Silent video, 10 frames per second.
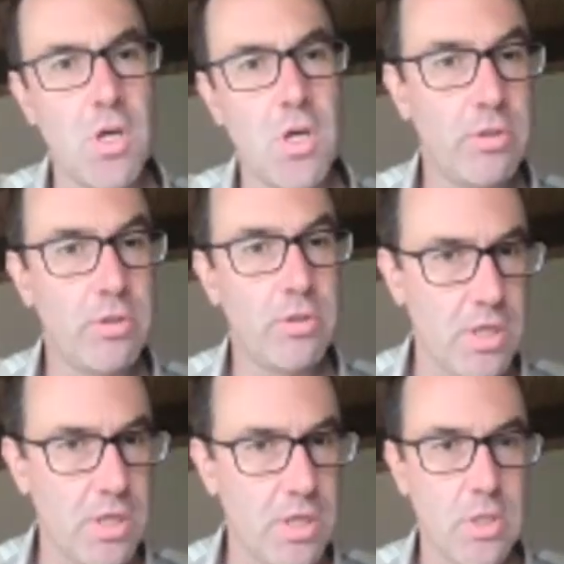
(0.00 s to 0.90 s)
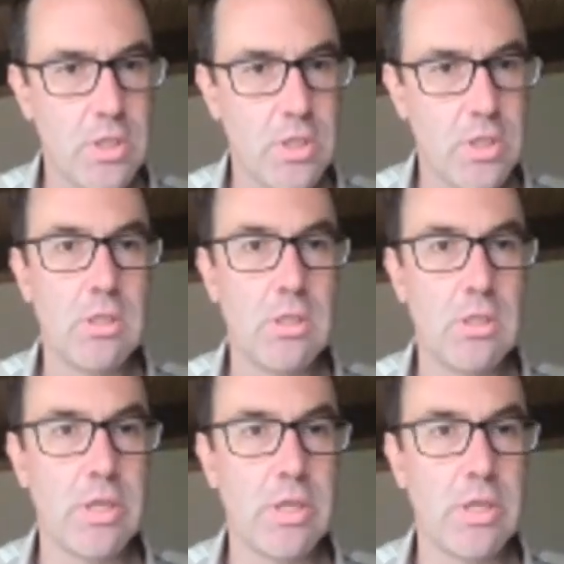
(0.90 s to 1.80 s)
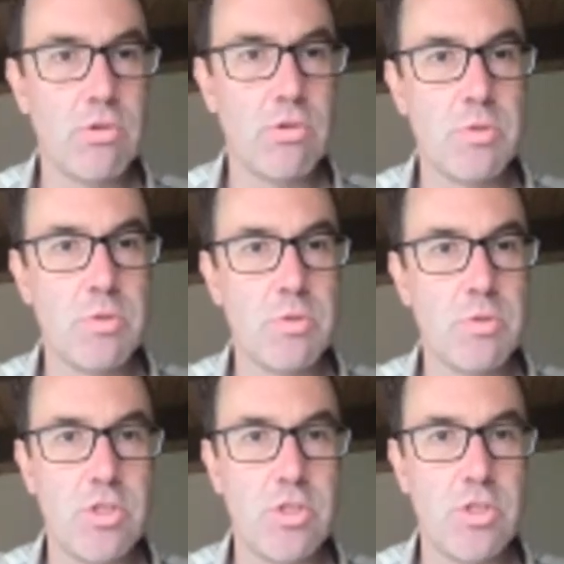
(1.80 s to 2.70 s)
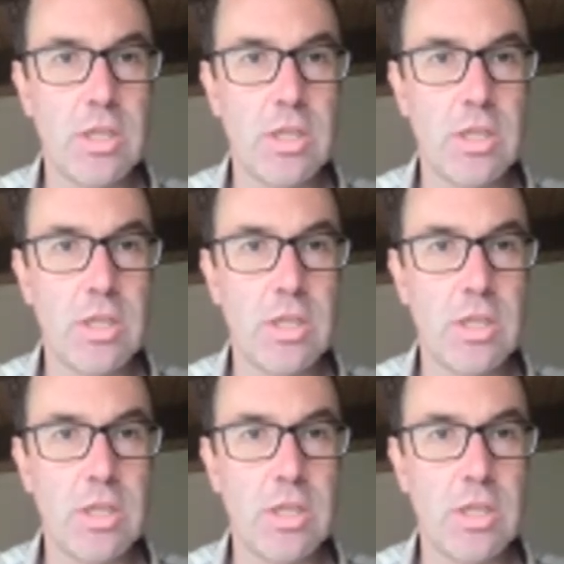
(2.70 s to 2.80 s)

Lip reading: compared to when the selected trait was polygenic.